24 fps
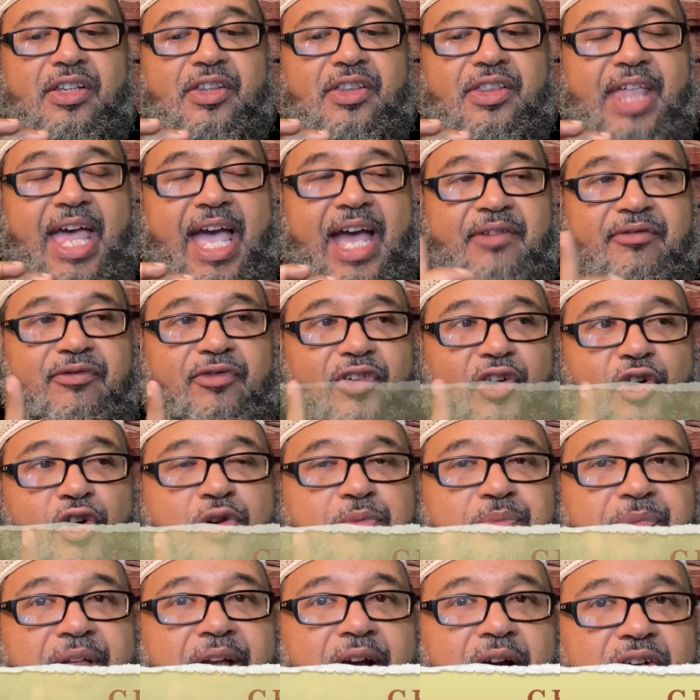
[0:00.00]
that
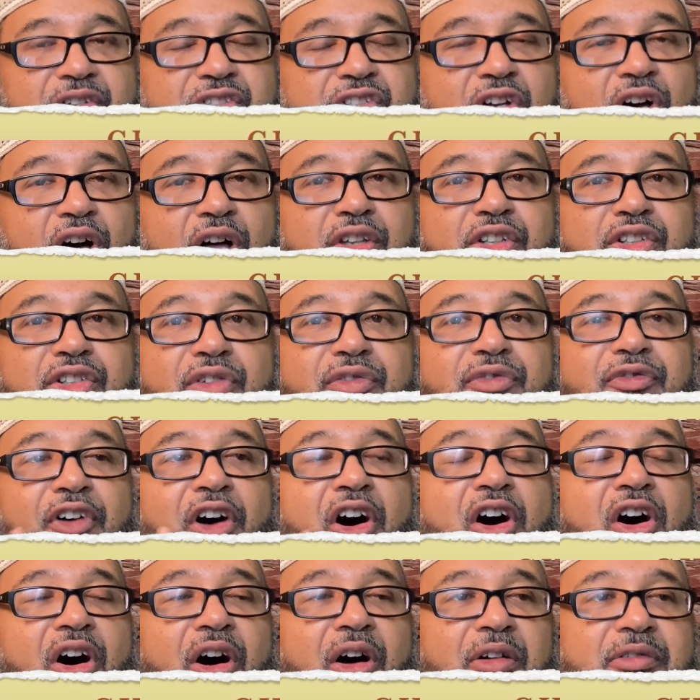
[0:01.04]
verb there is called a
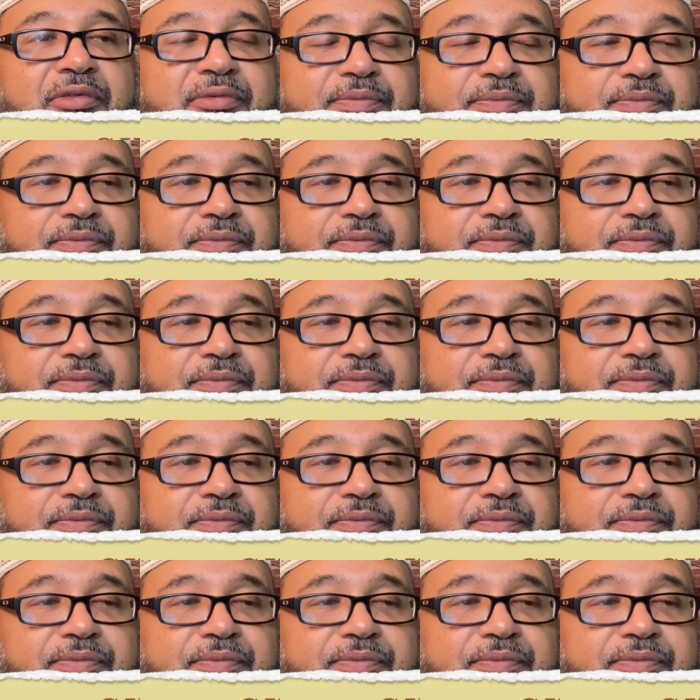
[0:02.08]
nufal.